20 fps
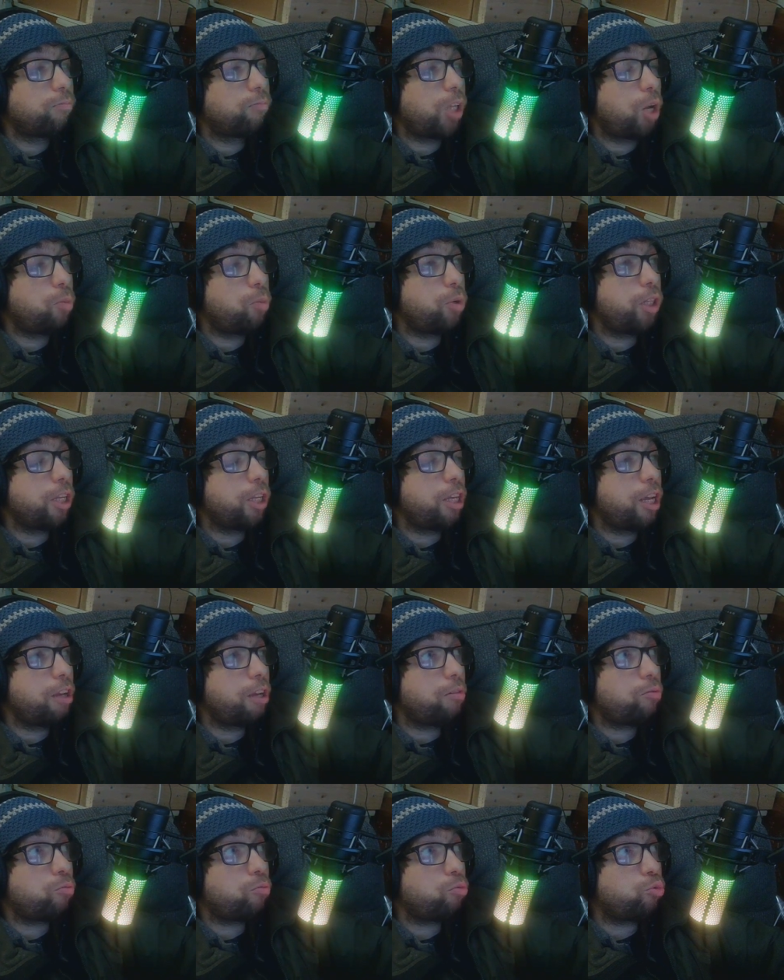I really
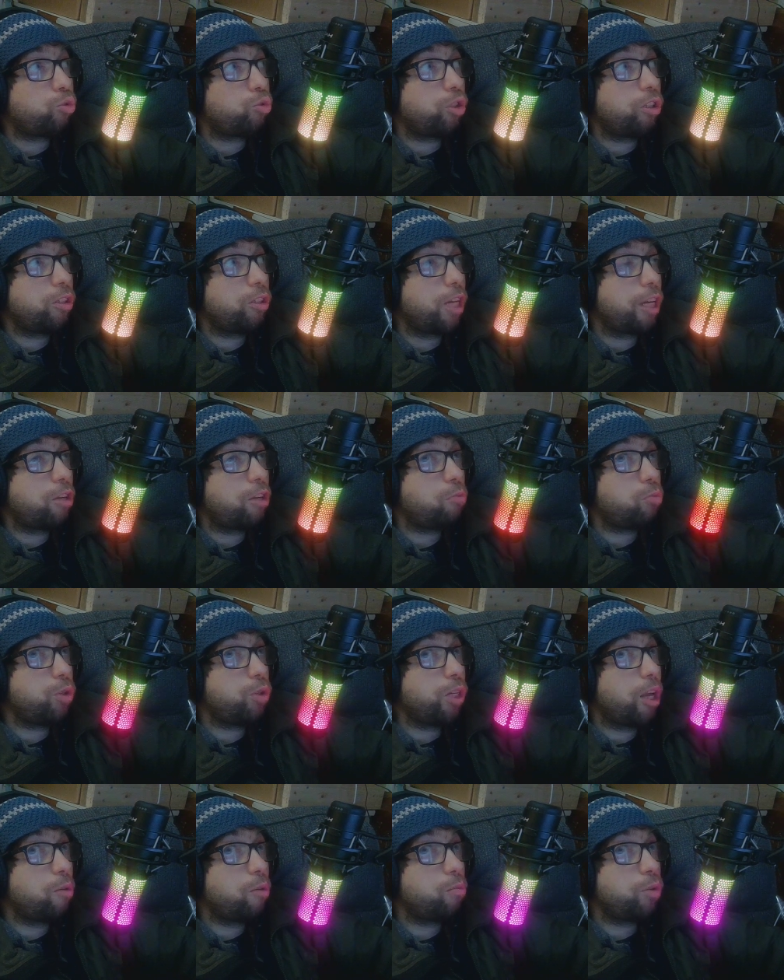can't really I,
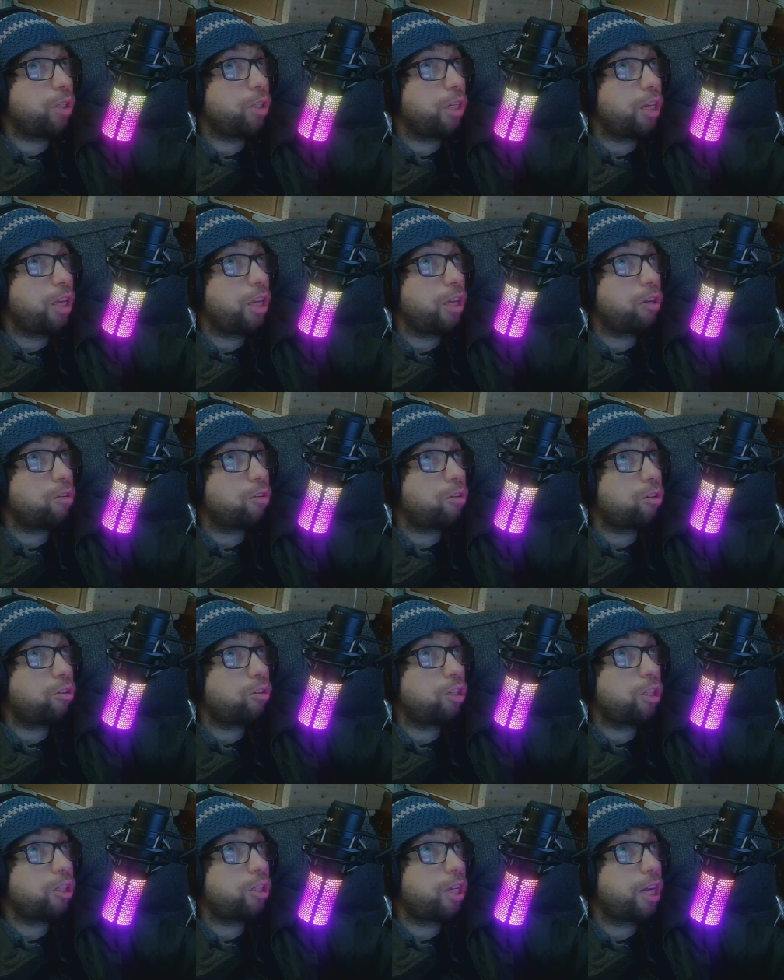re- I really can't
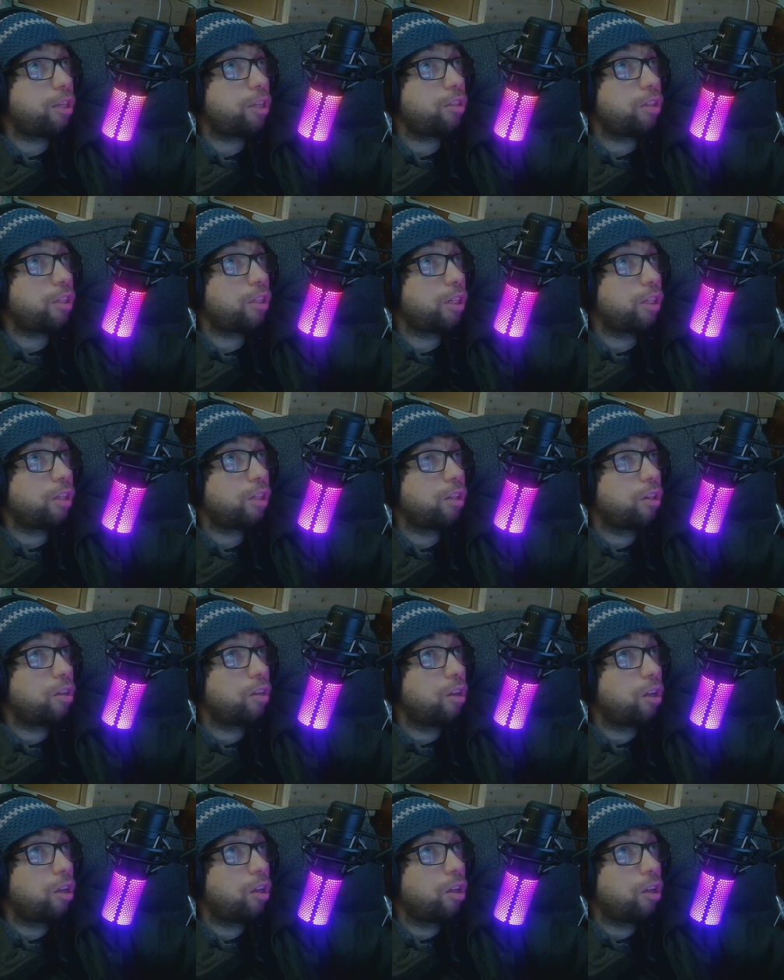criticize the
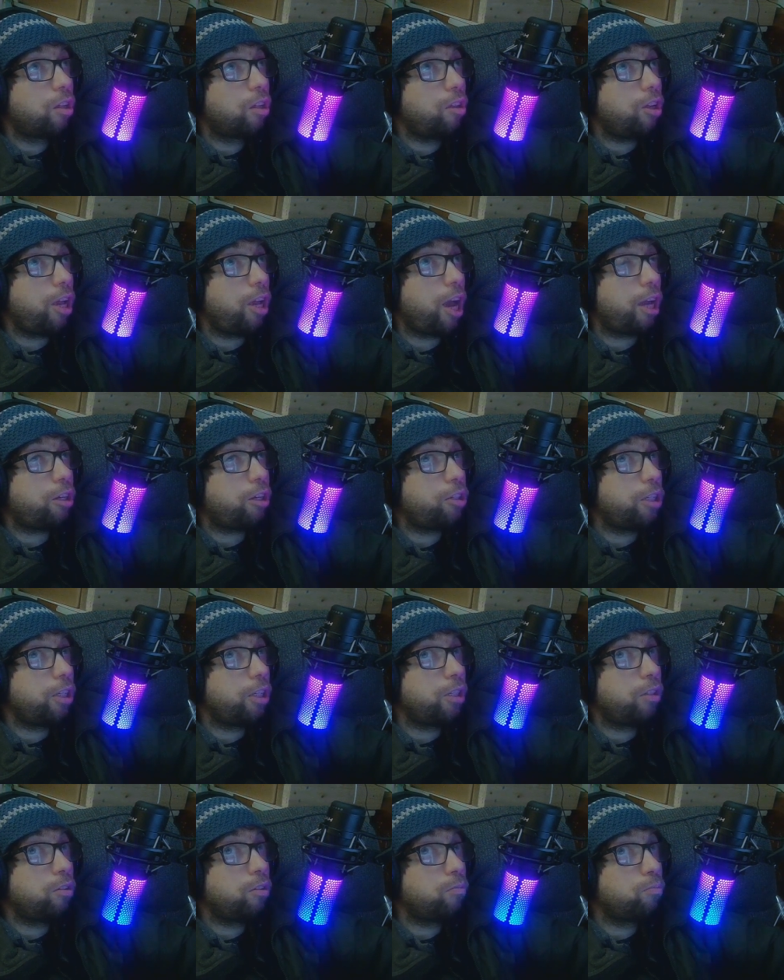the
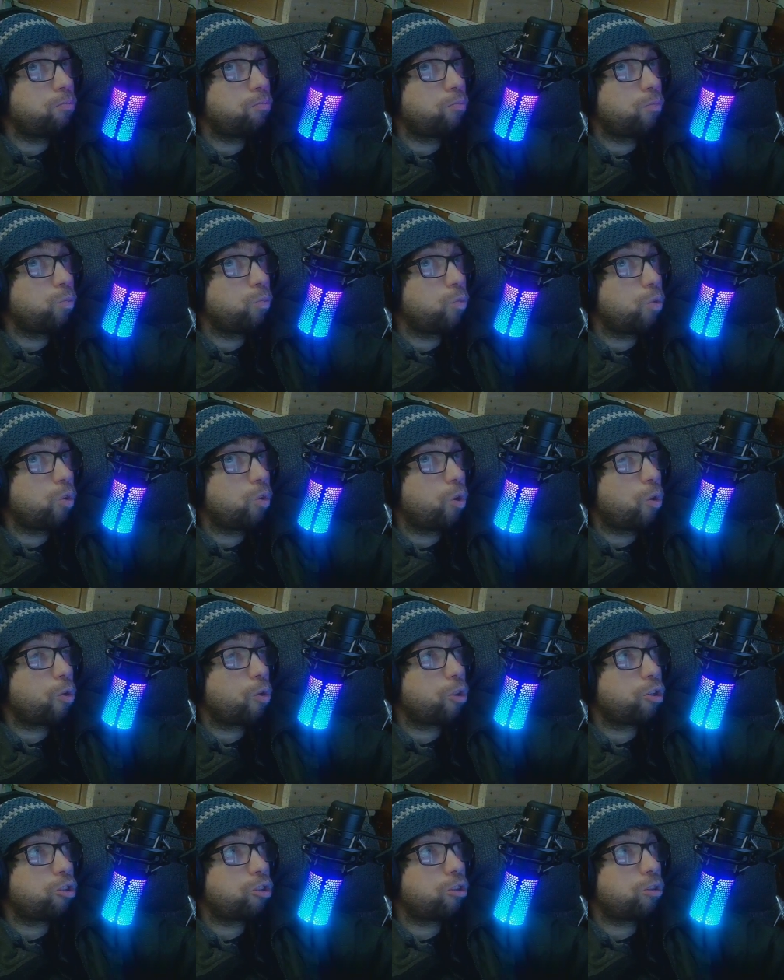acting or
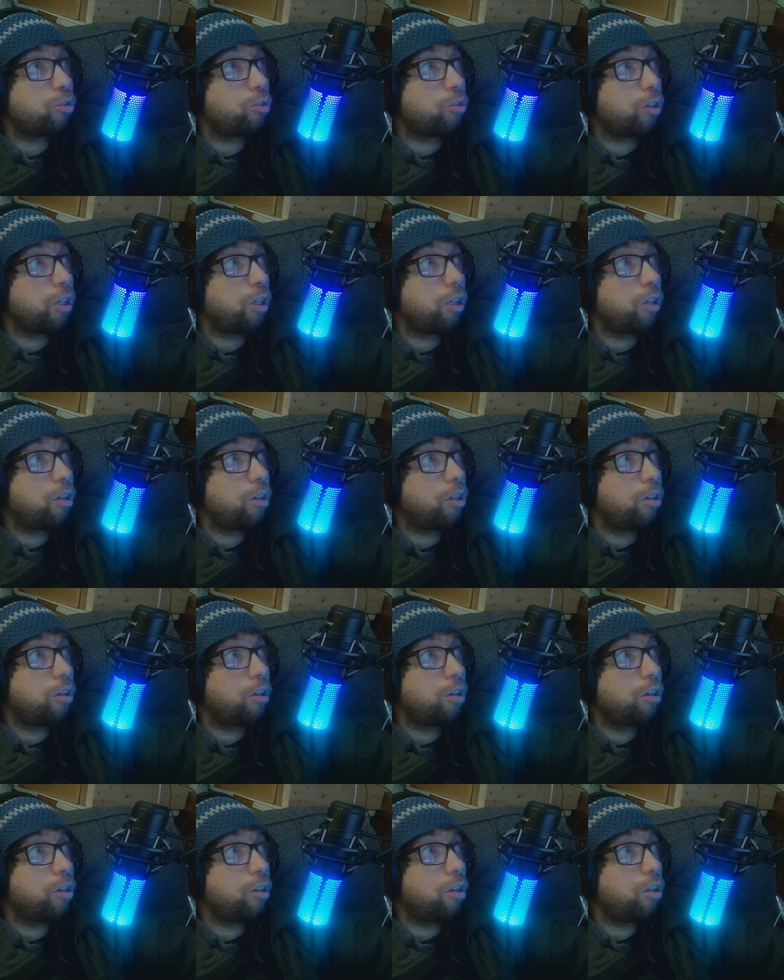the story
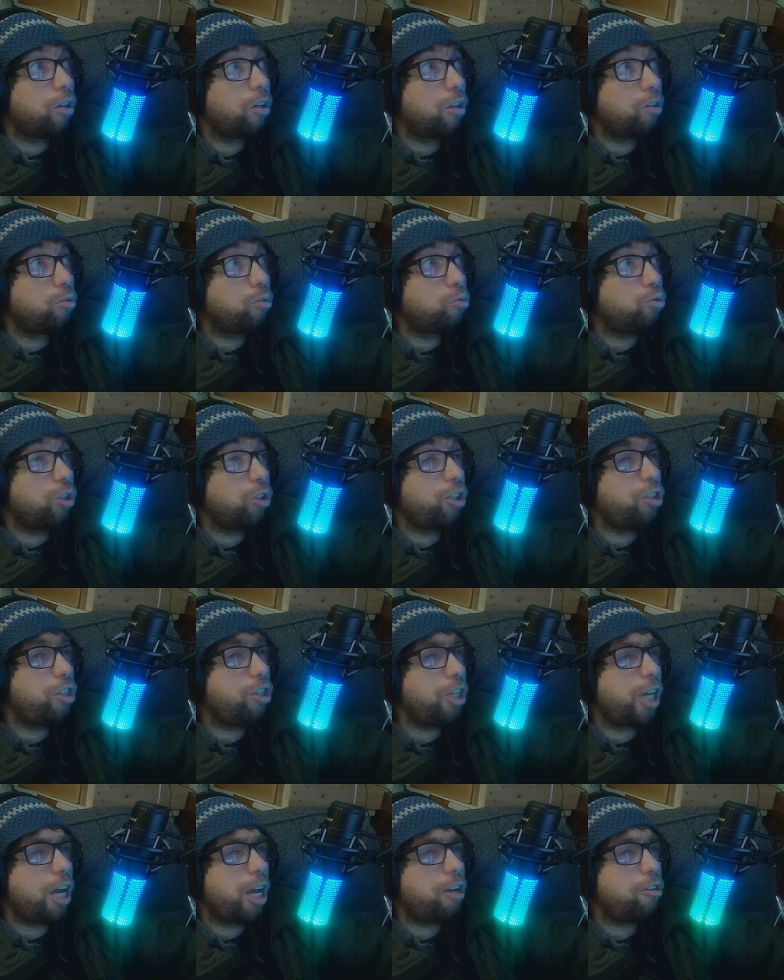just
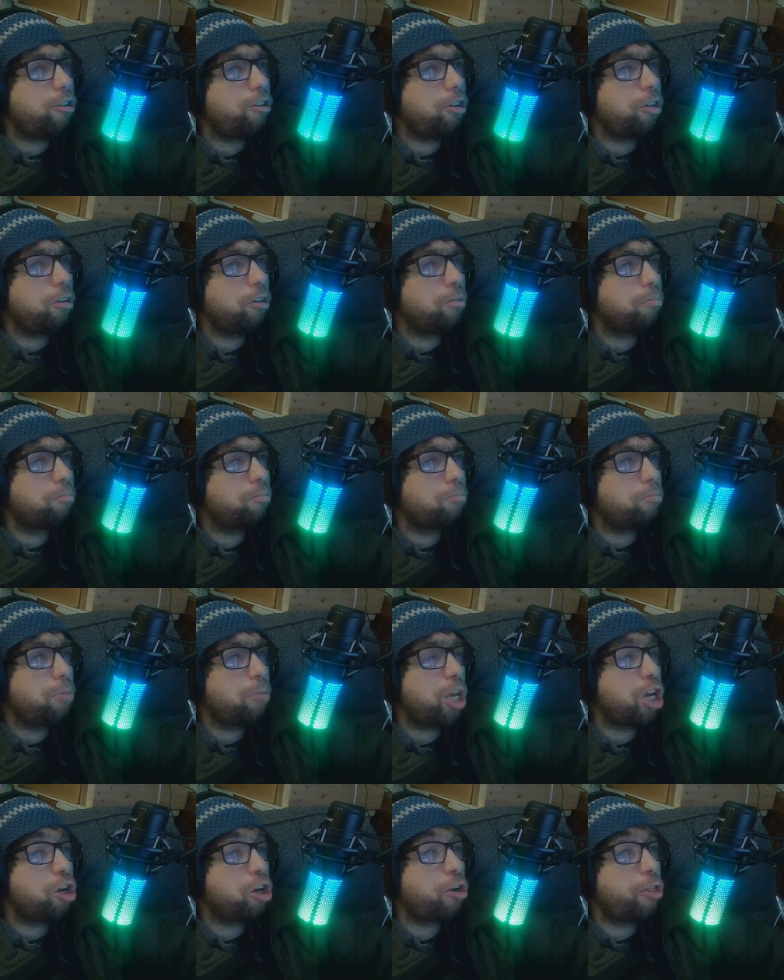the editing
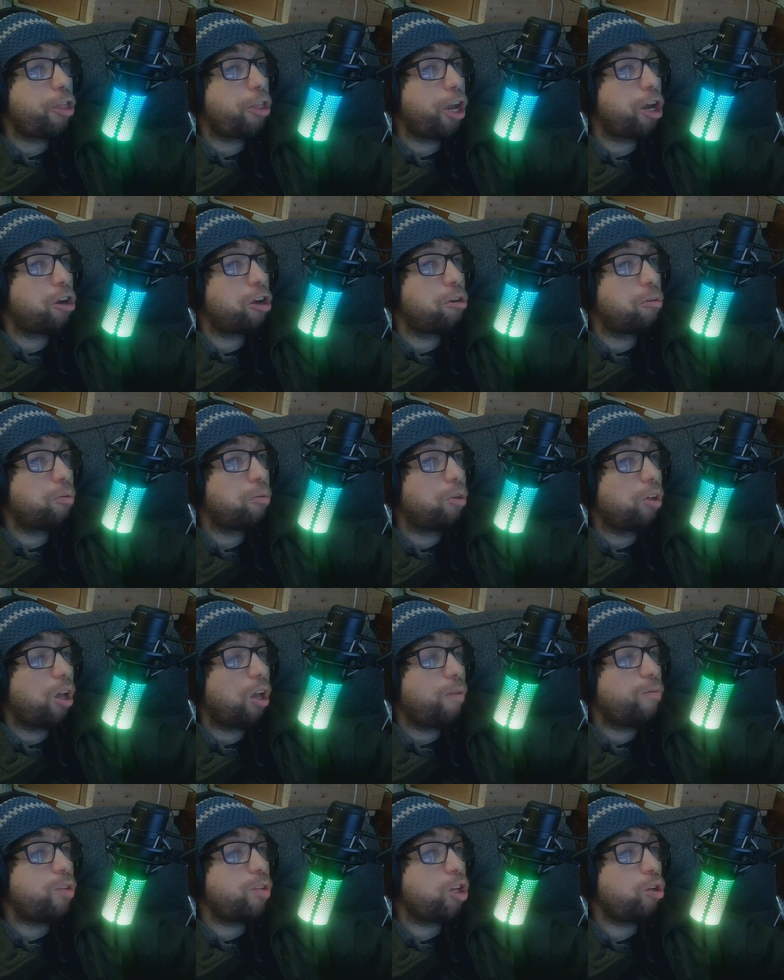here and there,
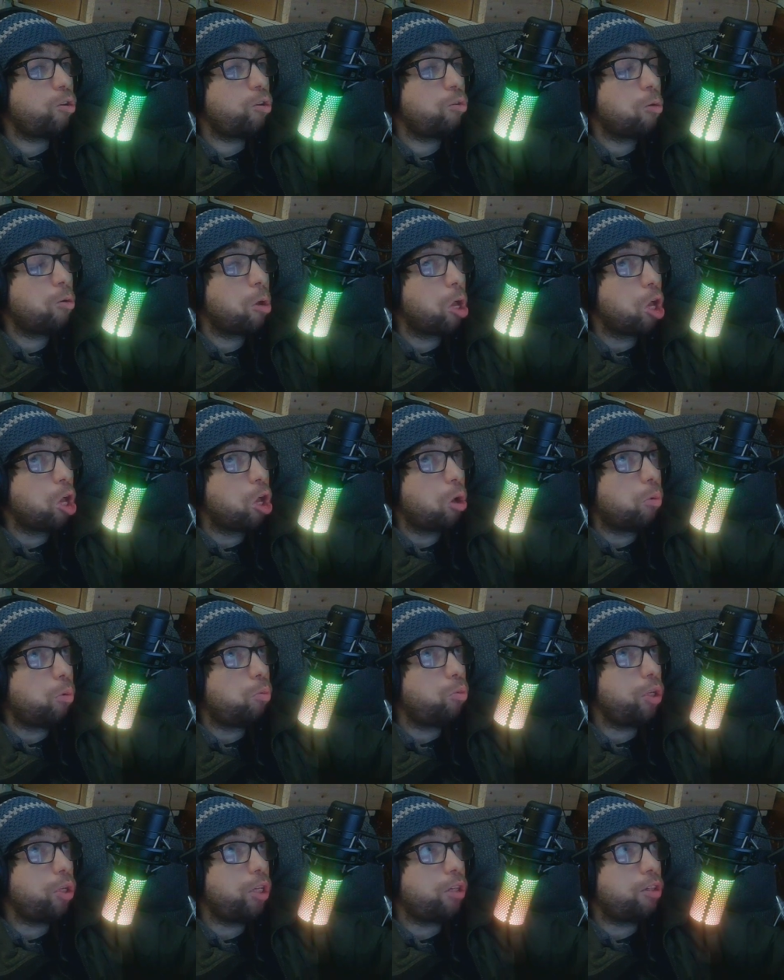a few
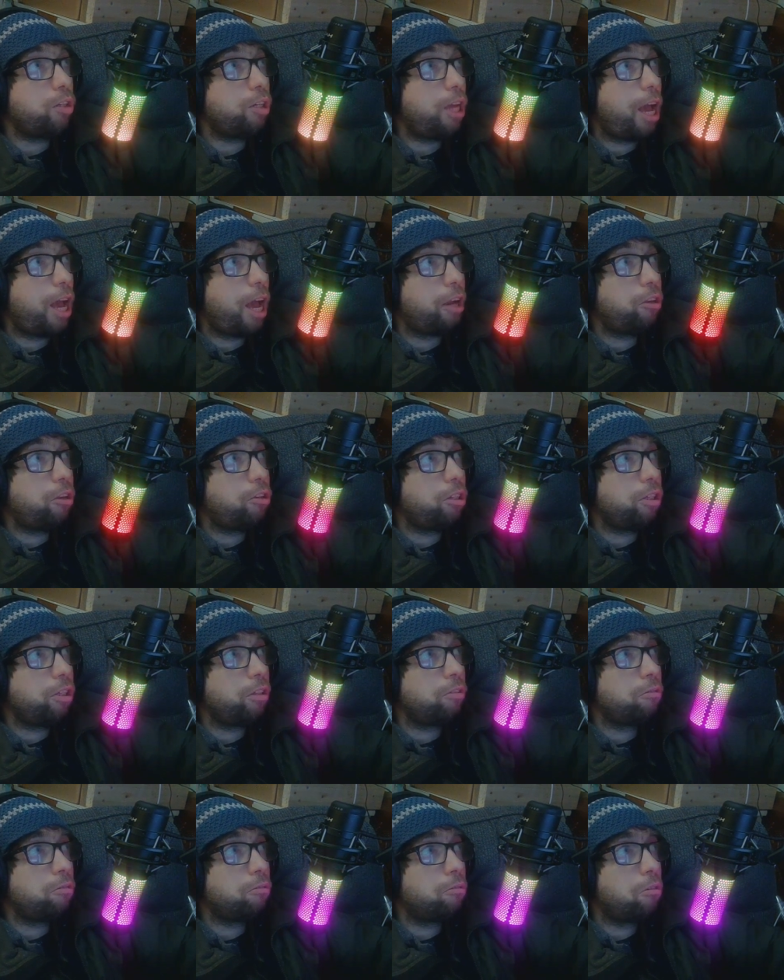weird
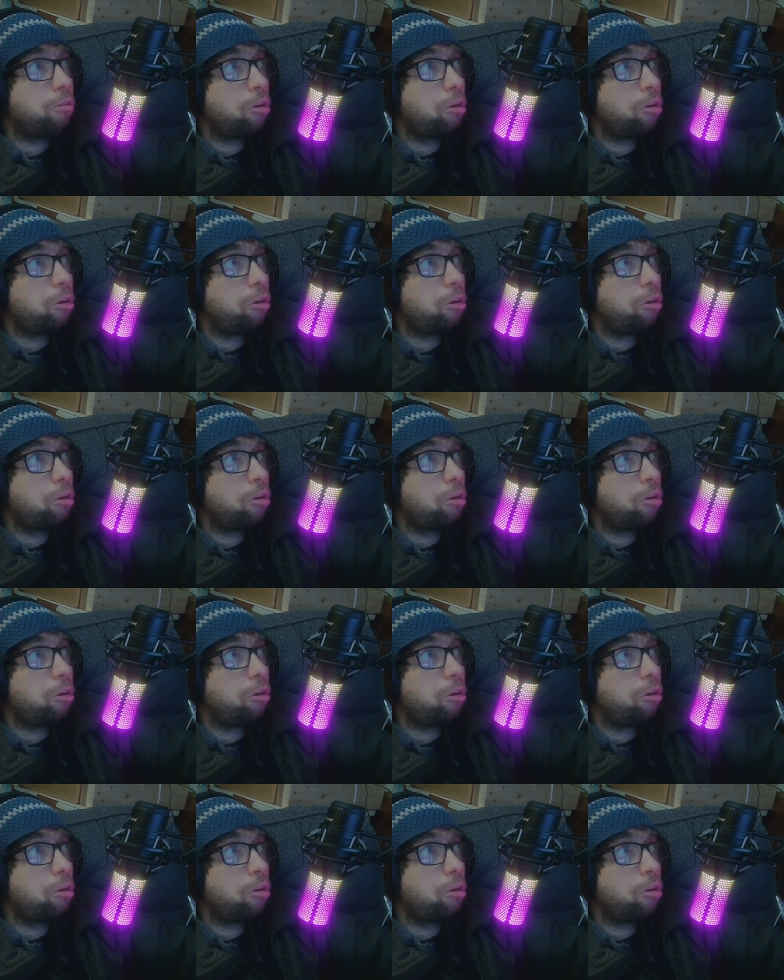editing